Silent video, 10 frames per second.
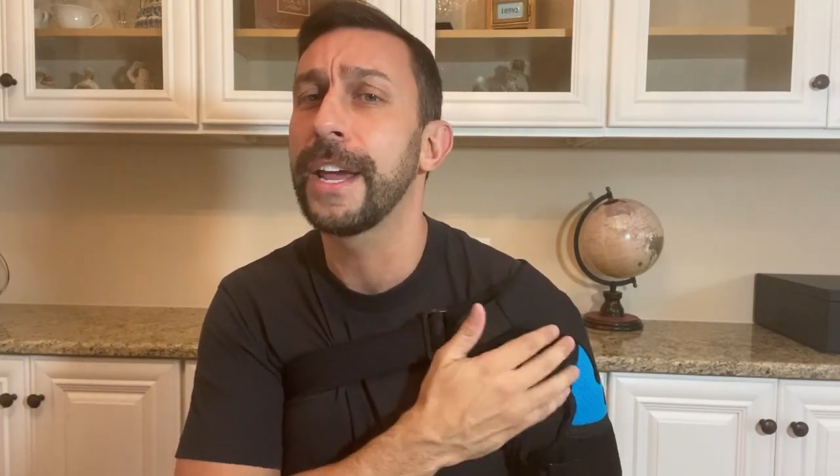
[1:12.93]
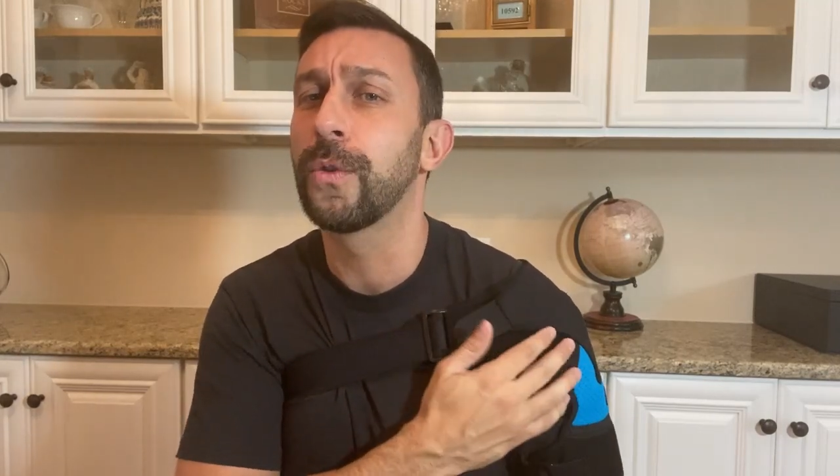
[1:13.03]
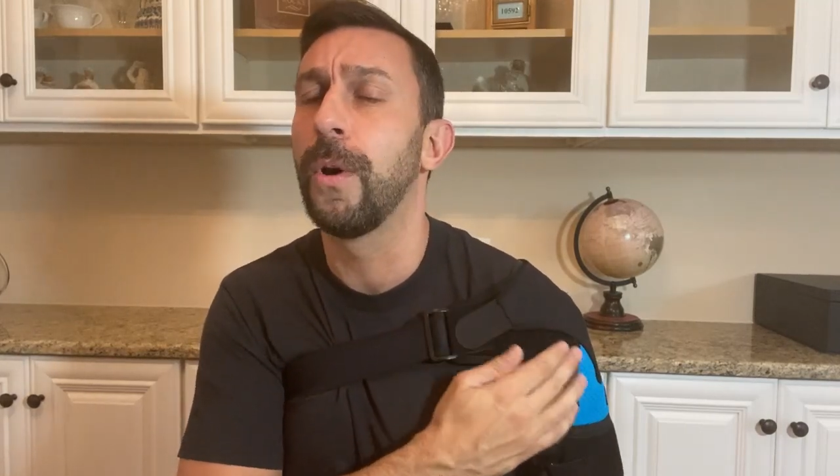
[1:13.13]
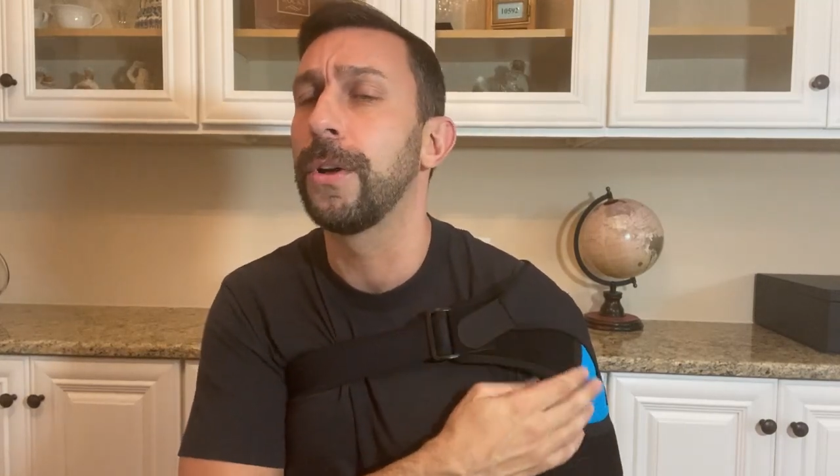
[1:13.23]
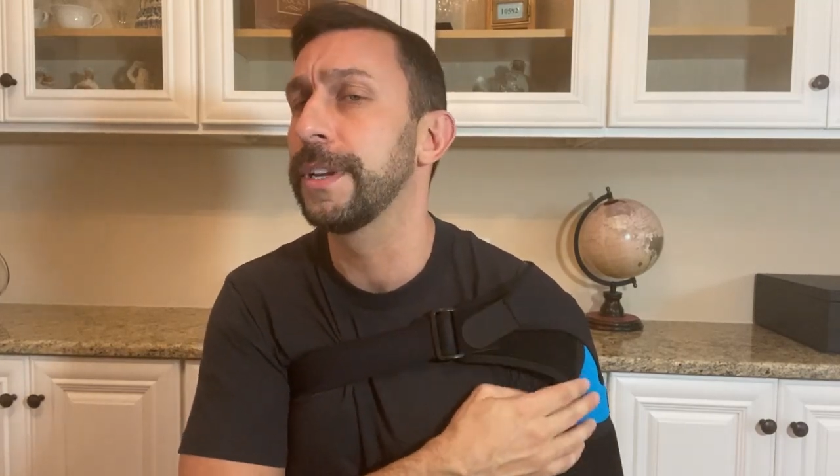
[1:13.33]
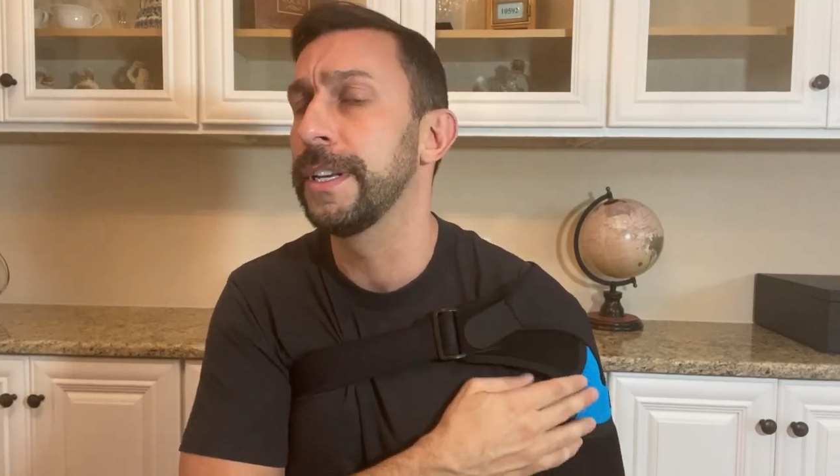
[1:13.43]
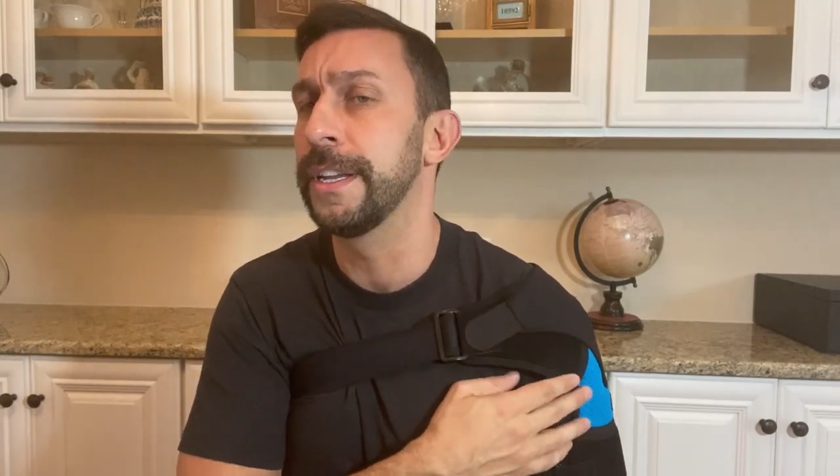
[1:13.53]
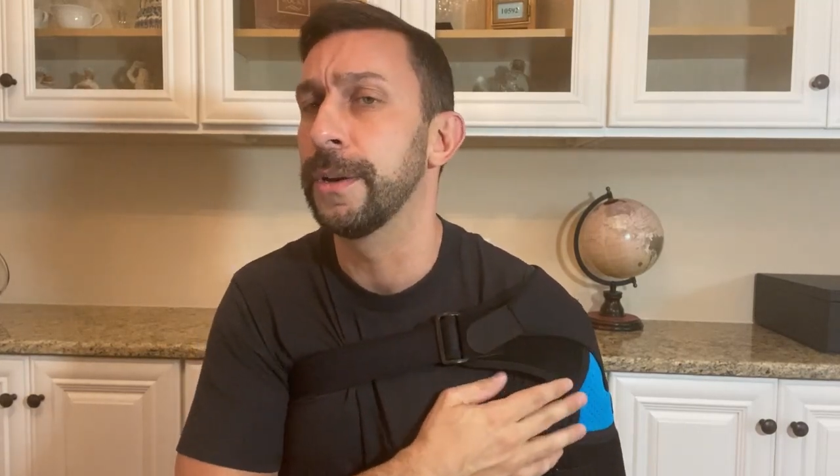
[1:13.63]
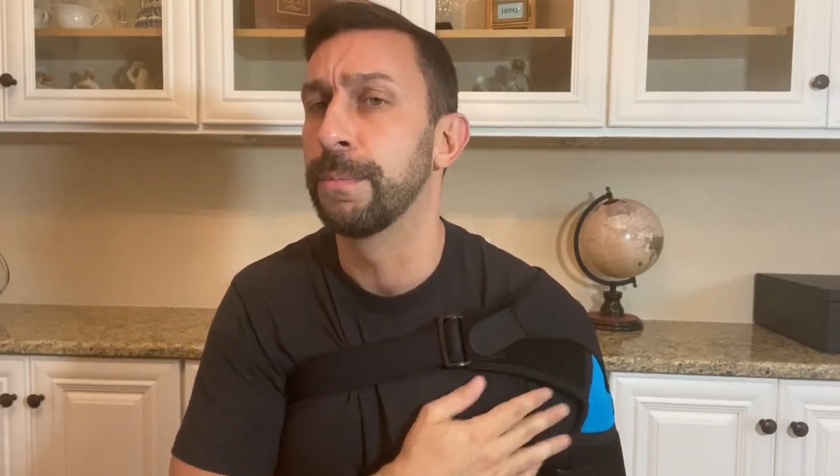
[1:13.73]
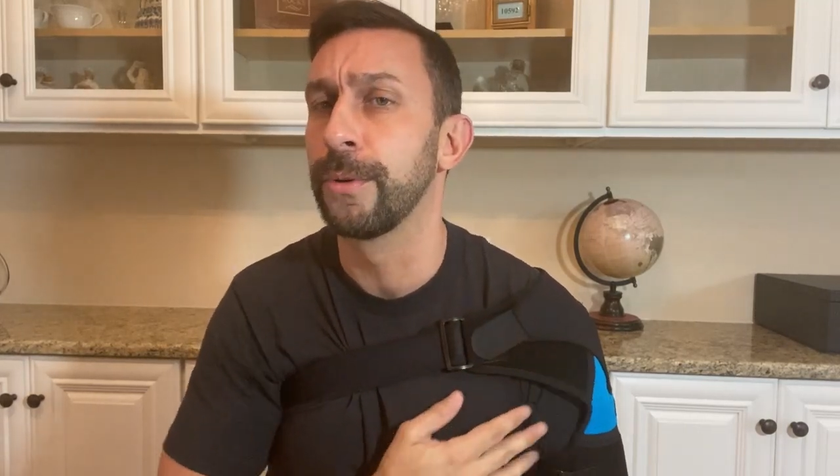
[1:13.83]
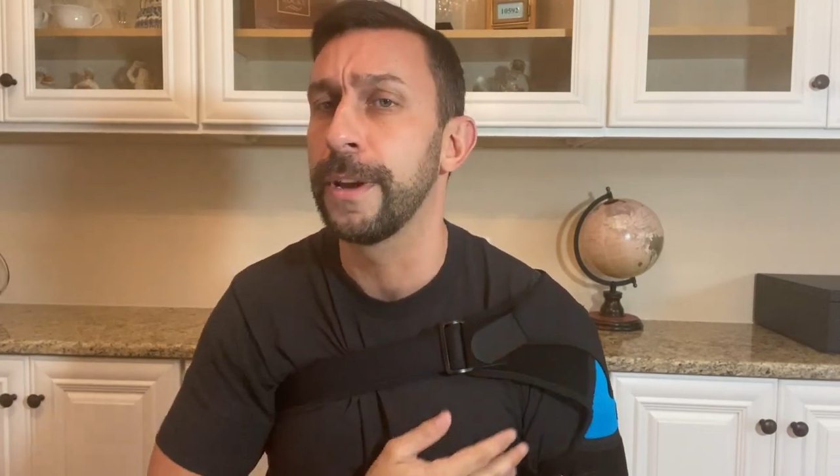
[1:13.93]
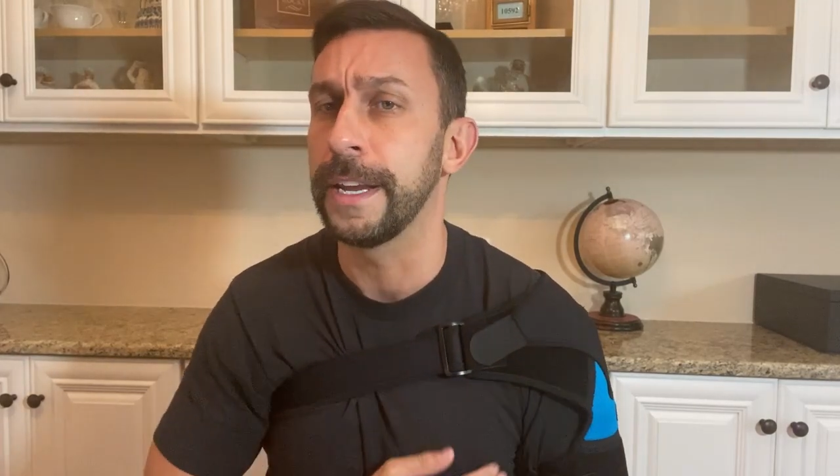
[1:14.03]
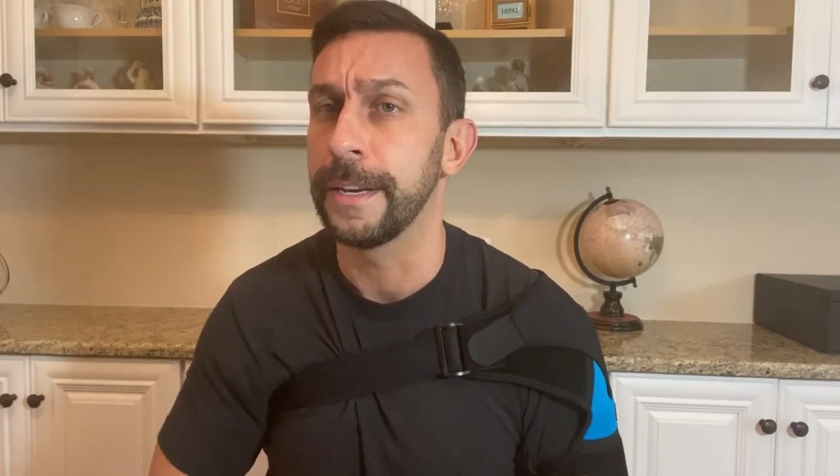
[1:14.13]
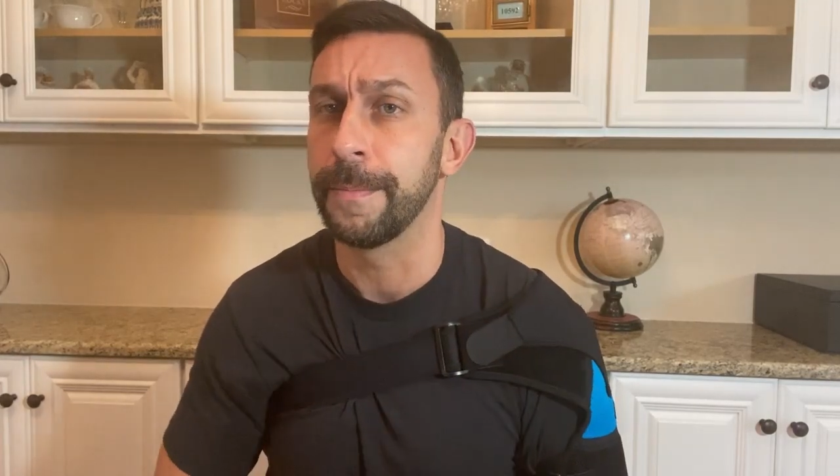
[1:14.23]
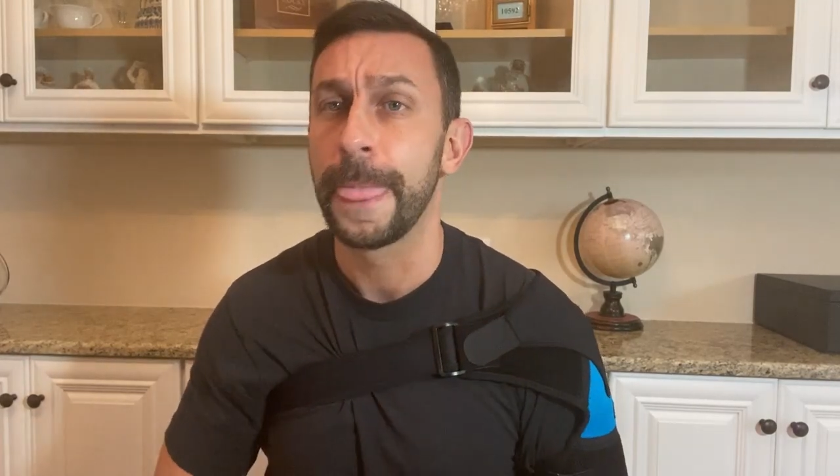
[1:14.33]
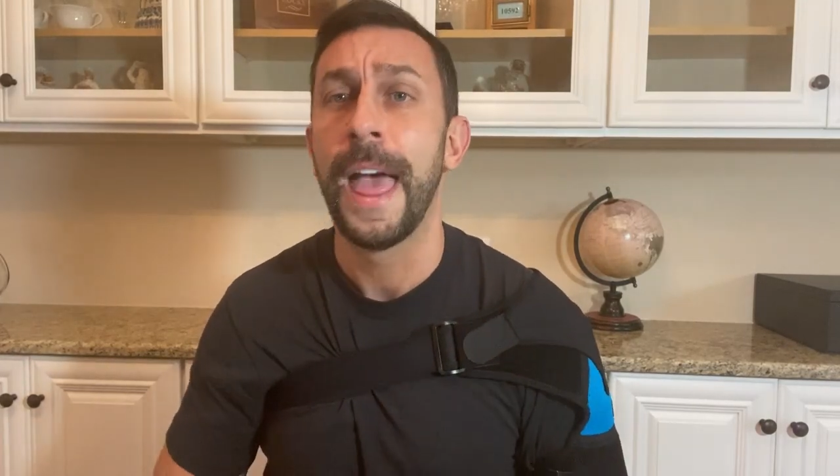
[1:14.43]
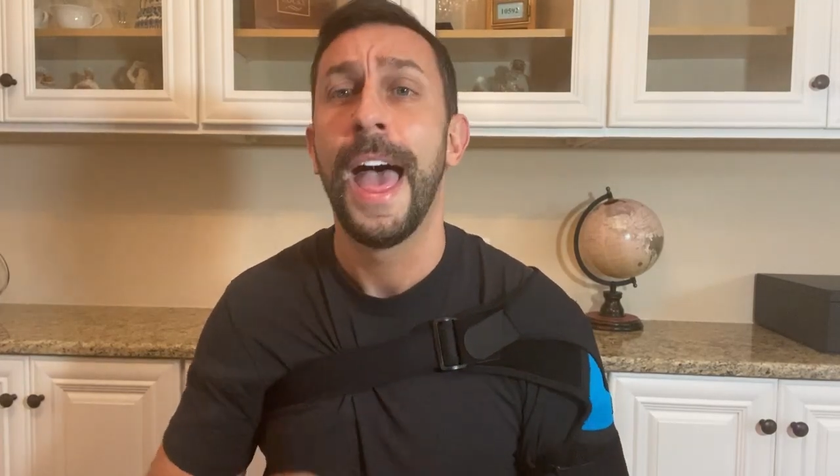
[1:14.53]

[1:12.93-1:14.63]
quality neoprene.